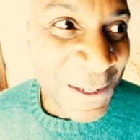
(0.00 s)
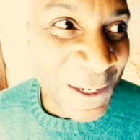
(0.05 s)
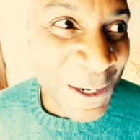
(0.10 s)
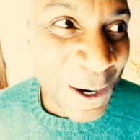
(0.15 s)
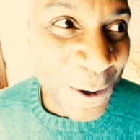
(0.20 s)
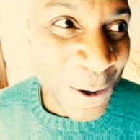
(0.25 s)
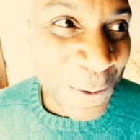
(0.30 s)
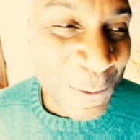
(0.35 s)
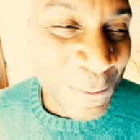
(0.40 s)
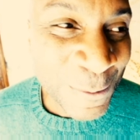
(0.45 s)
you
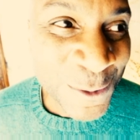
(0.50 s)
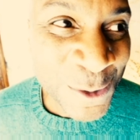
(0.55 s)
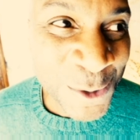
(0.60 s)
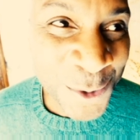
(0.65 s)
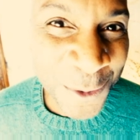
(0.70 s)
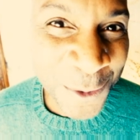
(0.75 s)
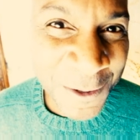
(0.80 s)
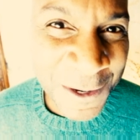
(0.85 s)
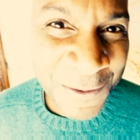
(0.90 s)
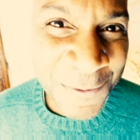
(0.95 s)
know,
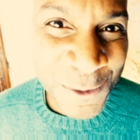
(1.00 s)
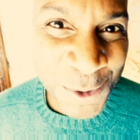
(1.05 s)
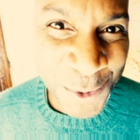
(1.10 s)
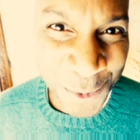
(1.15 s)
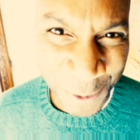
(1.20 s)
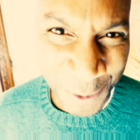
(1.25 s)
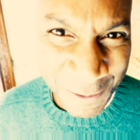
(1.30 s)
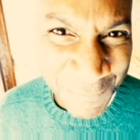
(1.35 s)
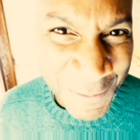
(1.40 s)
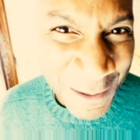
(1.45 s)

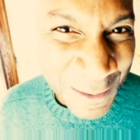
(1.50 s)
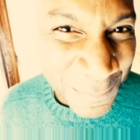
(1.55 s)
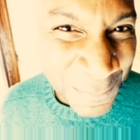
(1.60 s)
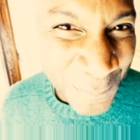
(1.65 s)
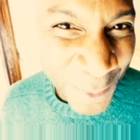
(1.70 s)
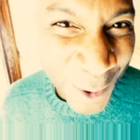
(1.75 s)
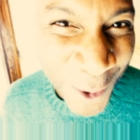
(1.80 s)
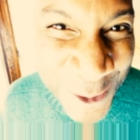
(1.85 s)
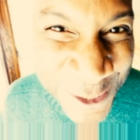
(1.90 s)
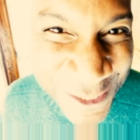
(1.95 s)
driven
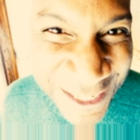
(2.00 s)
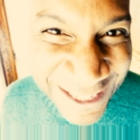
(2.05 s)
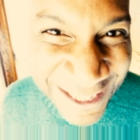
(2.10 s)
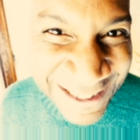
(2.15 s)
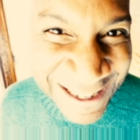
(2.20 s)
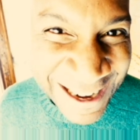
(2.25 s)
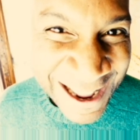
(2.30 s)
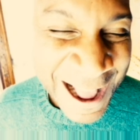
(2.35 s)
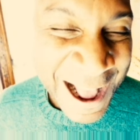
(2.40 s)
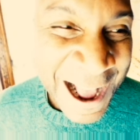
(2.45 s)

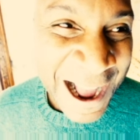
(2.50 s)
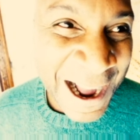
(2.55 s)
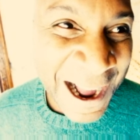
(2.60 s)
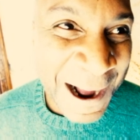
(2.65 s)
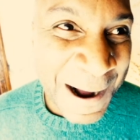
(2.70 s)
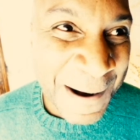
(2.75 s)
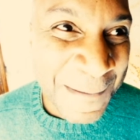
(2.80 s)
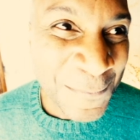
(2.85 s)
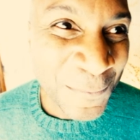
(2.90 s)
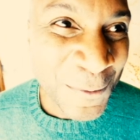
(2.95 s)
person.
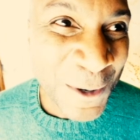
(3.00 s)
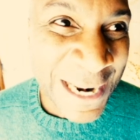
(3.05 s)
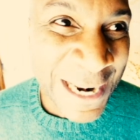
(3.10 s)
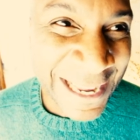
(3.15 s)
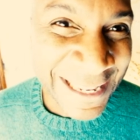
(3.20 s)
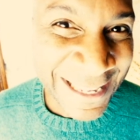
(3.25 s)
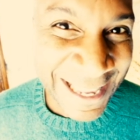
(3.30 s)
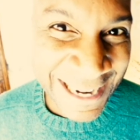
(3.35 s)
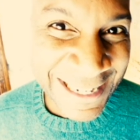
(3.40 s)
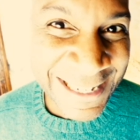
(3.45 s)
When
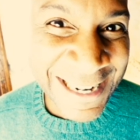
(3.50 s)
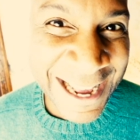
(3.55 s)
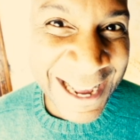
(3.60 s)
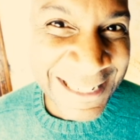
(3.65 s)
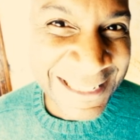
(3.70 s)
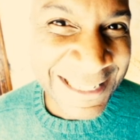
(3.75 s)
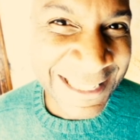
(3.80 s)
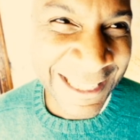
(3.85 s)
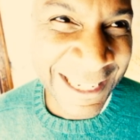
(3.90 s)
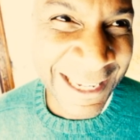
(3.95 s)
I get an
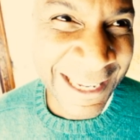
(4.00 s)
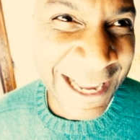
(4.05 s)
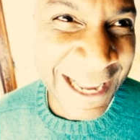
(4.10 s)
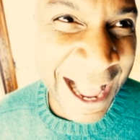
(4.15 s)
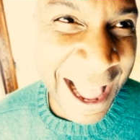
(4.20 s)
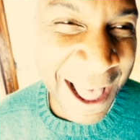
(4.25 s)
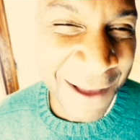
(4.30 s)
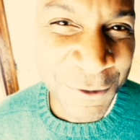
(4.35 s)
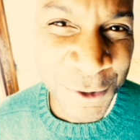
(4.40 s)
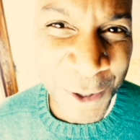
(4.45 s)
idea,
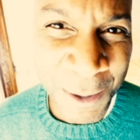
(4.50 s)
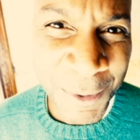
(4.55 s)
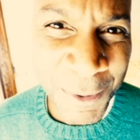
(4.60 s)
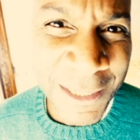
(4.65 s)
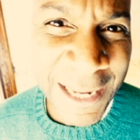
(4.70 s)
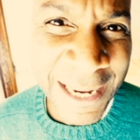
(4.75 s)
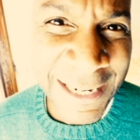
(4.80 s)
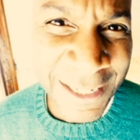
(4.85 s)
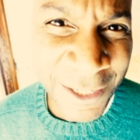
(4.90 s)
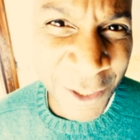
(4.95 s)
I have trouble
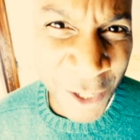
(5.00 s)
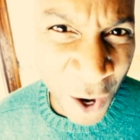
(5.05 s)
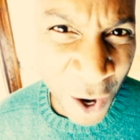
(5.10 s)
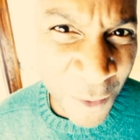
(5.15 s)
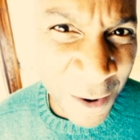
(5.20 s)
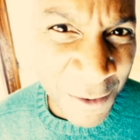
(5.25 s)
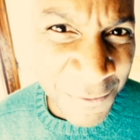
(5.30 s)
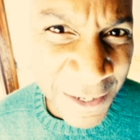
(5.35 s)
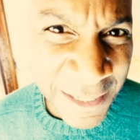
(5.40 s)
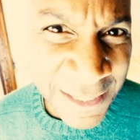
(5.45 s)
letting
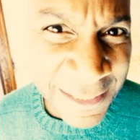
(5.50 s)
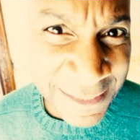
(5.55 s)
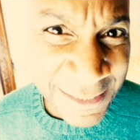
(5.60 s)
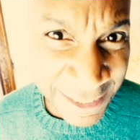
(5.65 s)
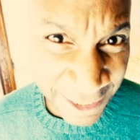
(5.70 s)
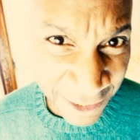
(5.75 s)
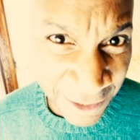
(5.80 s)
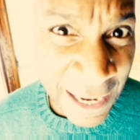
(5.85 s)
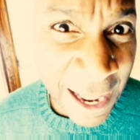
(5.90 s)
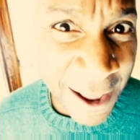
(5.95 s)
go of it
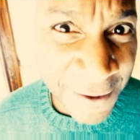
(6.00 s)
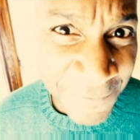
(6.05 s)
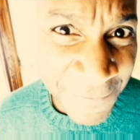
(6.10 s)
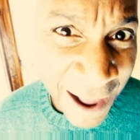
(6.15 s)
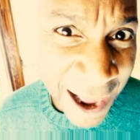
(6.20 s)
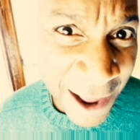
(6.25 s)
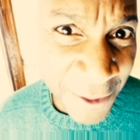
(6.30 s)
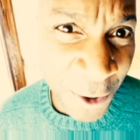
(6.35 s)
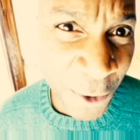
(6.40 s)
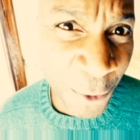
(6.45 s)
until I've
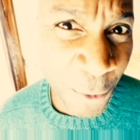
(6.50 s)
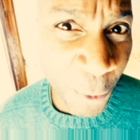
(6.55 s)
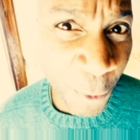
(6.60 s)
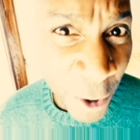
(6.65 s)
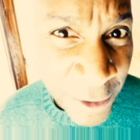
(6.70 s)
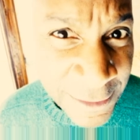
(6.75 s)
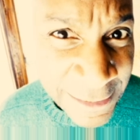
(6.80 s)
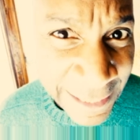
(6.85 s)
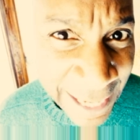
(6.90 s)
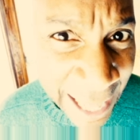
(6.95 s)
either
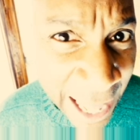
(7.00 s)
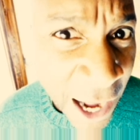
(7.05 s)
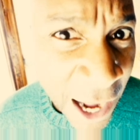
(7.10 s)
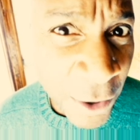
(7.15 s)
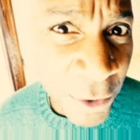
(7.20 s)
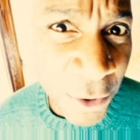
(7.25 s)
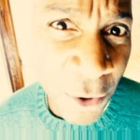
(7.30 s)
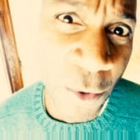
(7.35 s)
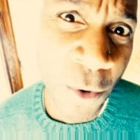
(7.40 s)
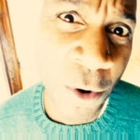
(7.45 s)
worked it
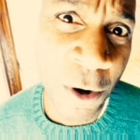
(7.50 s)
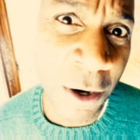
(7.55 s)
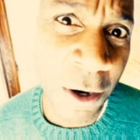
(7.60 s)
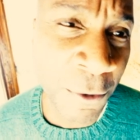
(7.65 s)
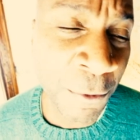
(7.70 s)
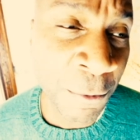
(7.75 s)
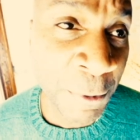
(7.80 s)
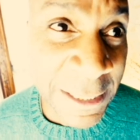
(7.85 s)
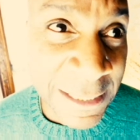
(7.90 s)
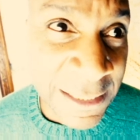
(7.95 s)
out or
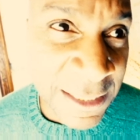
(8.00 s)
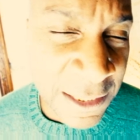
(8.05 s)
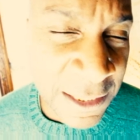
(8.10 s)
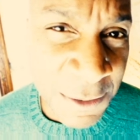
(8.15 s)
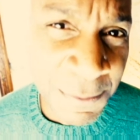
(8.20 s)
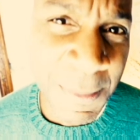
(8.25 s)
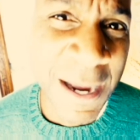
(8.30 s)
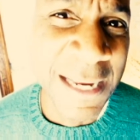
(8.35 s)
reasoned